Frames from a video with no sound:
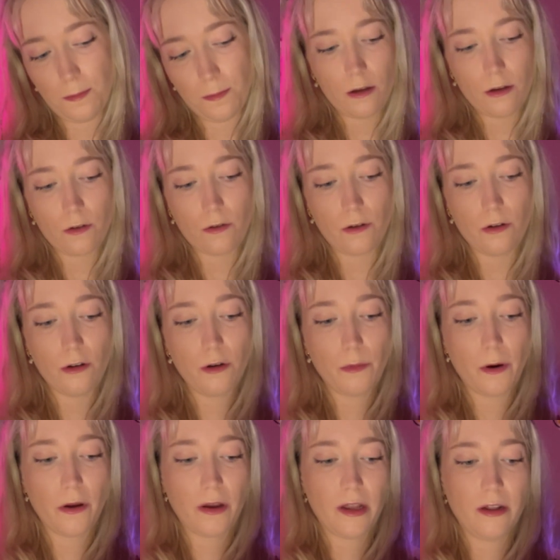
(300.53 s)
Scrooge
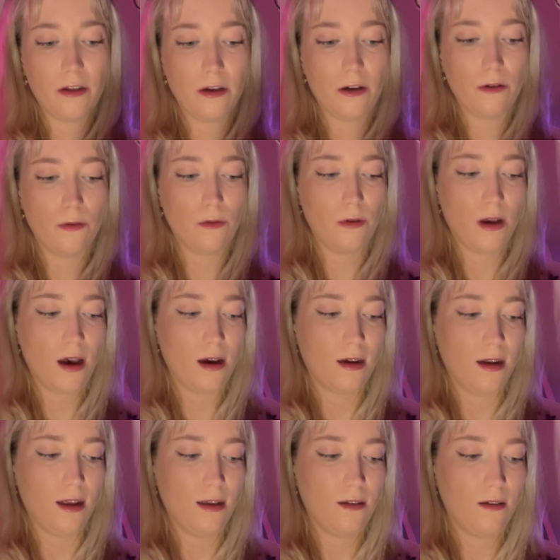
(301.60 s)
awoke in total
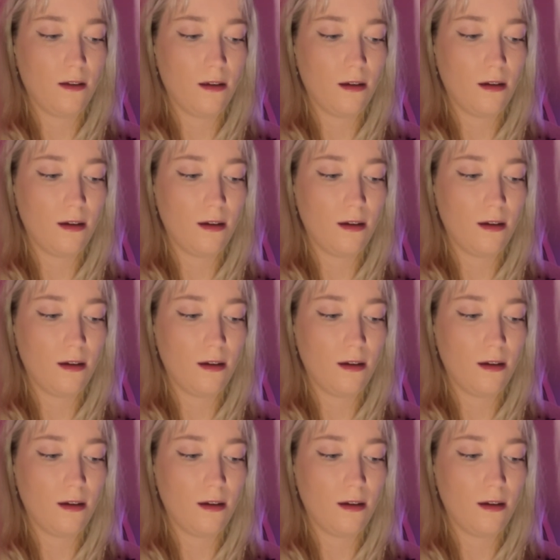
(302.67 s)
darkness.